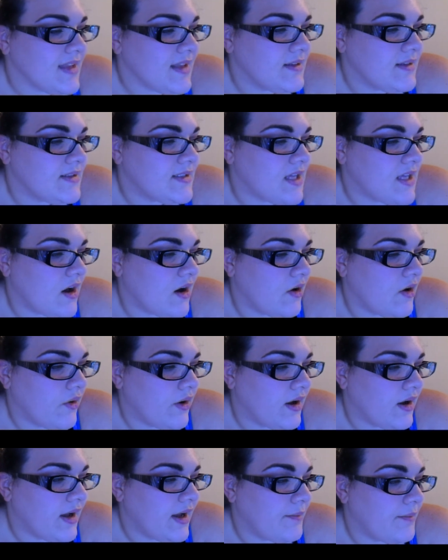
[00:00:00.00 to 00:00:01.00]
So
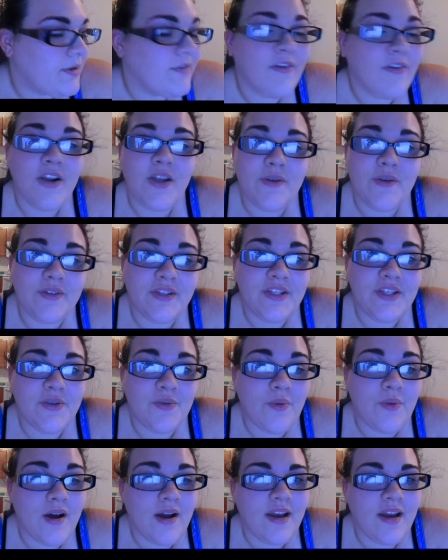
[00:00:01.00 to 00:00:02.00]
I prefer you only do
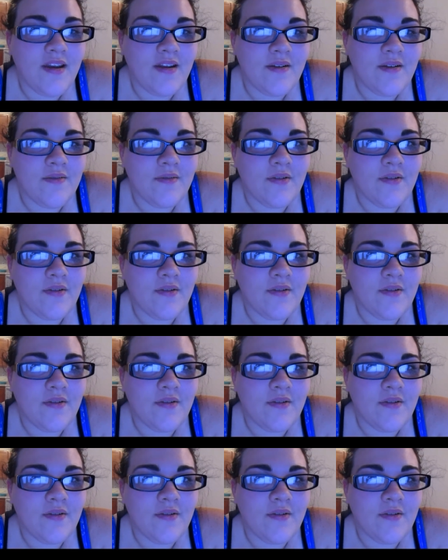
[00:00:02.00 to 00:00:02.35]
1